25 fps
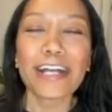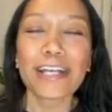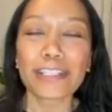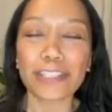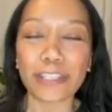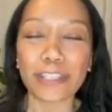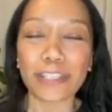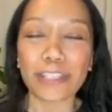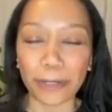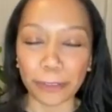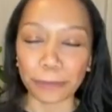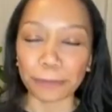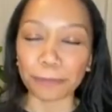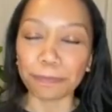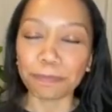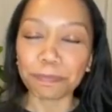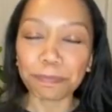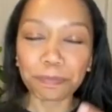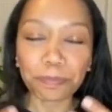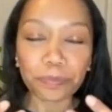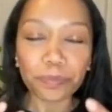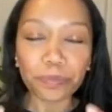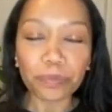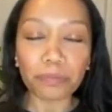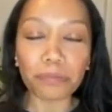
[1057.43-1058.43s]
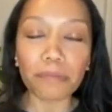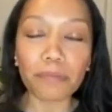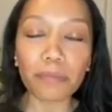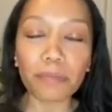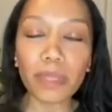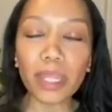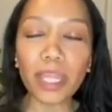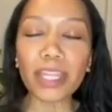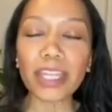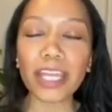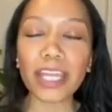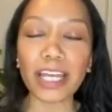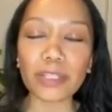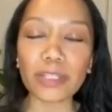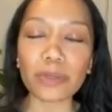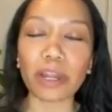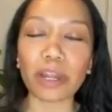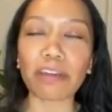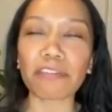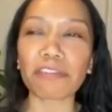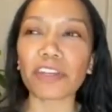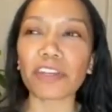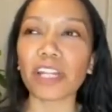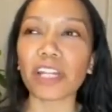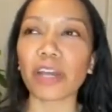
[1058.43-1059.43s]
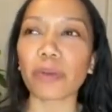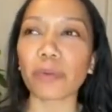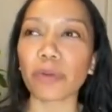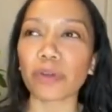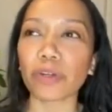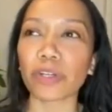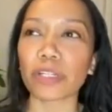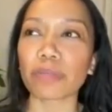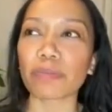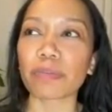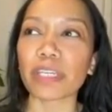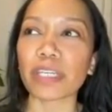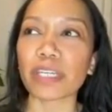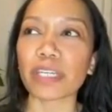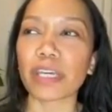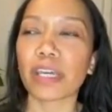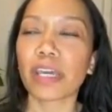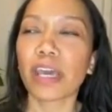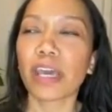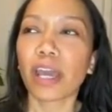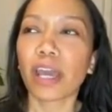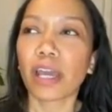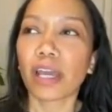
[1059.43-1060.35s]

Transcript: So that's what I feel like we're going to be